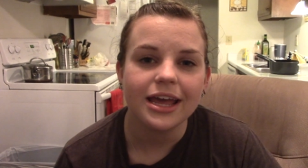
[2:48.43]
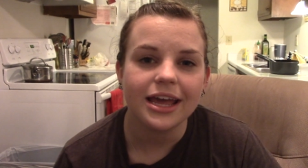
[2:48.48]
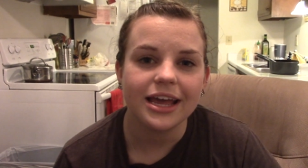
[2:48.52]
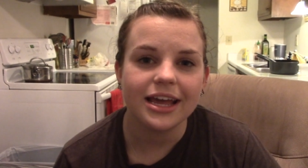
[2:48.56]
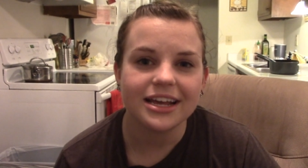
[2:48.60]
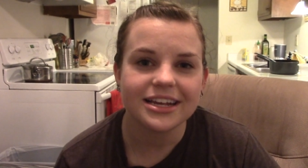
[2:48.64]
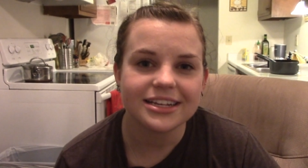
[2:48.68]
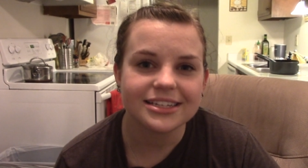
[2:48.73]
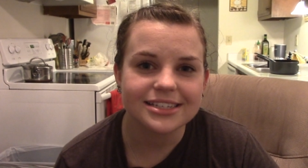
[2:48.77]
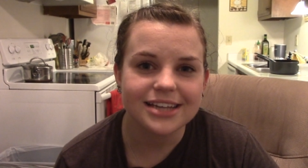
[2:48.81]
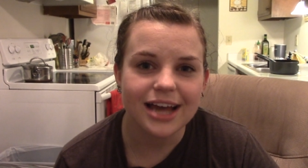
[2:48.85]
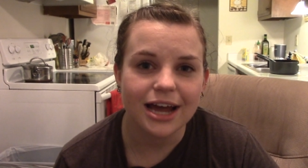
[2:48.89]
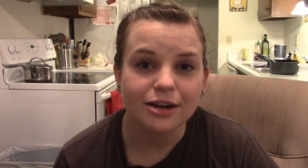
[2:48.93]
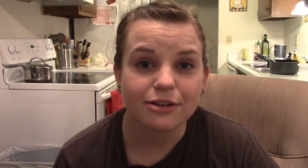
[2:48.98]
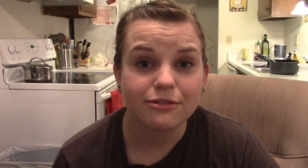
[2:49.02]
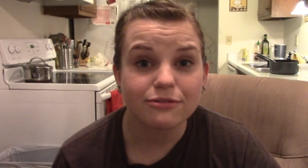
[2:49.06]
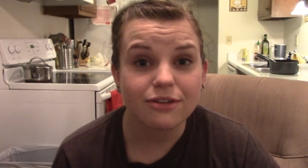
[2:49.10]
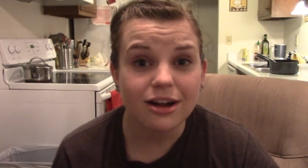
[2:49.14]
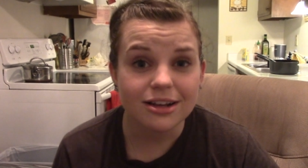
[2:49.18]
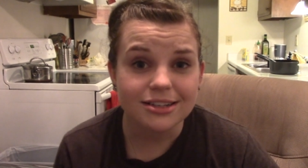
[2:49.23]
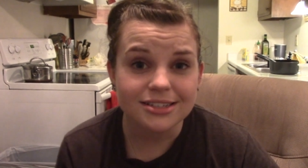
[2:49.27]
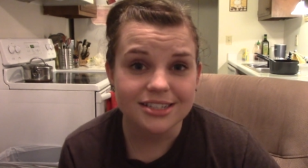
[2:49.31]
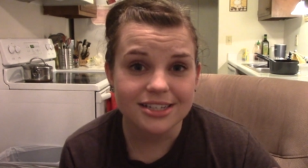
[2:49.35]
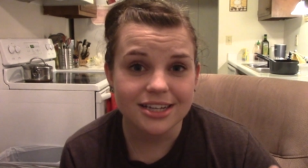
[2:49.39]
is kind of
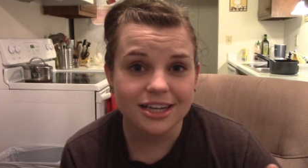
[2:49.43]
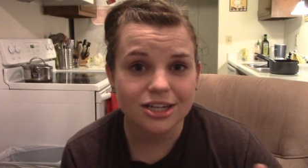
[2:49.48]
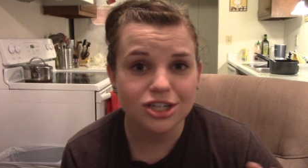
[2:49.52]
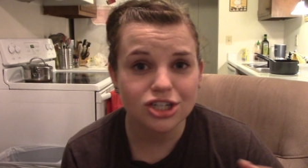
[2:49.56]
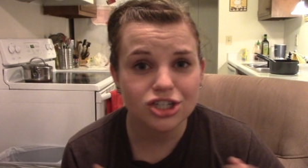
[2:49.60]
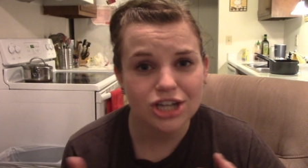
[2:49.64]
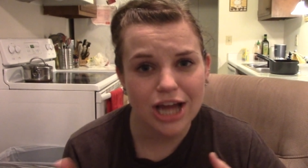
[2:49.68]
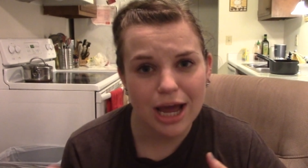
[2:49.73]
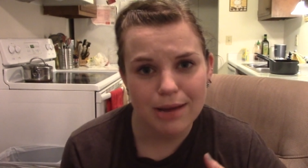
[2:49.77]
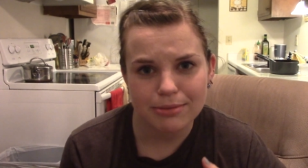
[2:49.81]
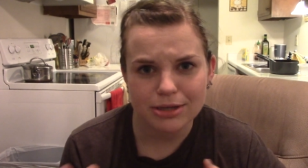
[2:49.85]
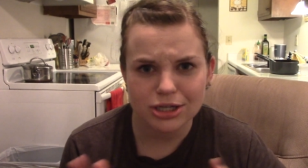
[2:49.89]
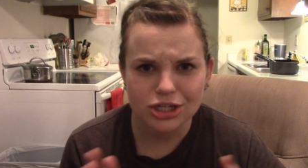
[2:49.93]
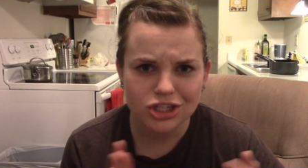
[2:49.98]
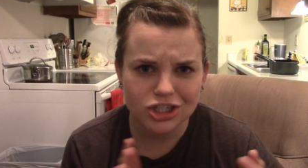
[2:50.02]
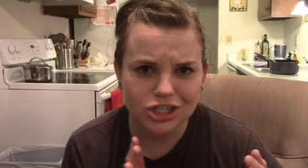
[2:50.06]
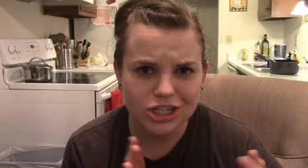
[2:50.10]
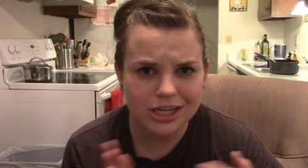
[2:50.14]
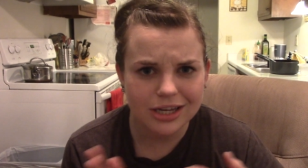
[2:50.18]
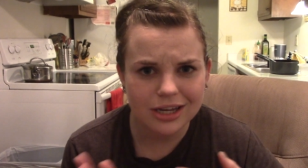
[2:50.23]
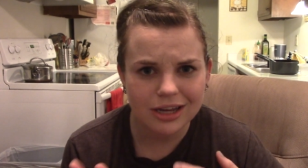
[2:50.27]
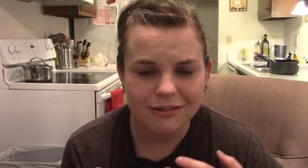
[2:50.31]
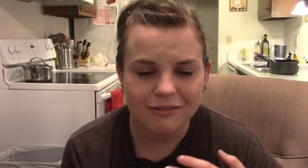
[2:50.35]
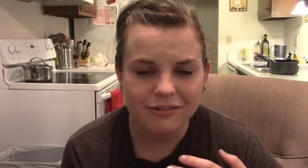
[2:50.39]
rustic, shabby
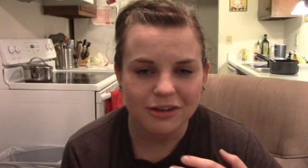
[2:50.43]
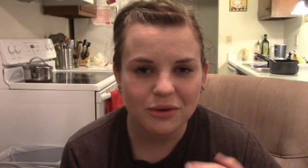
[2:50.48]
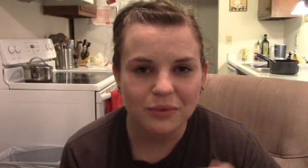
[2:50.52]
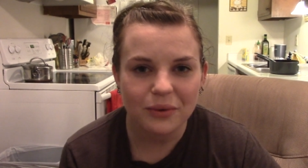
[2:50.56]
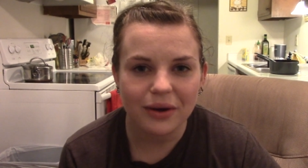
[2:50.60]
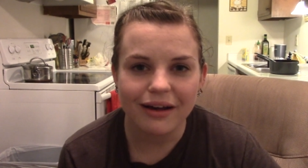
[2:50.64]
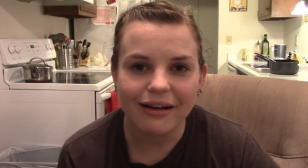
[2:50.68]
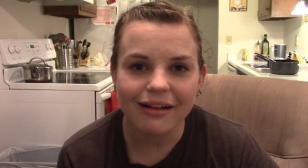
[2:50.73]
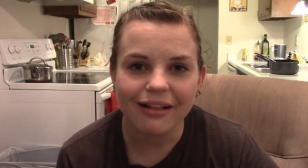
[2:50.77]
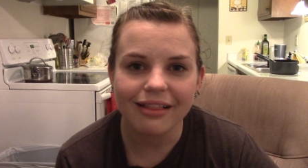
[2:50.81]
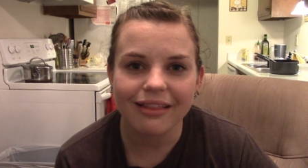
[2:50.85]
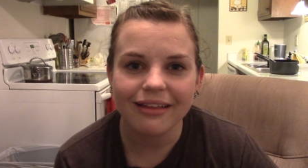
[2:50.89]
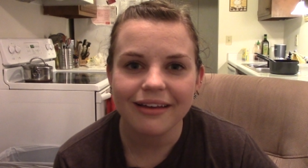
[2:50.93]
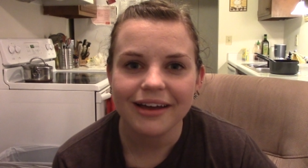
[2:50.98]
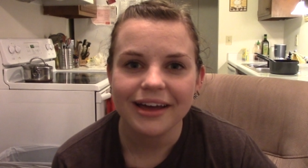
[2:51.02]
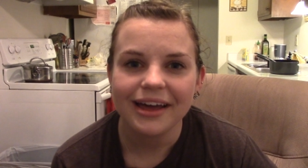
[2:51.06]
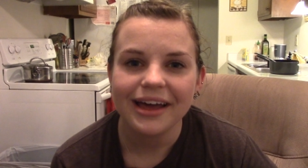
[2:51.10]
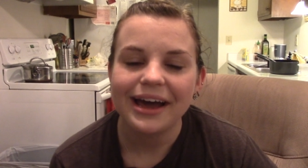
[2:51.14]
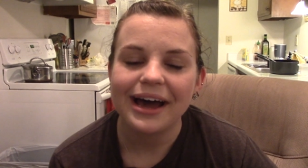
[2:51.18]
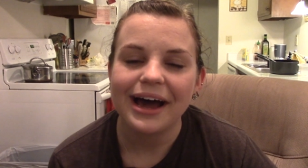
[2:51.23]
chic, if you will.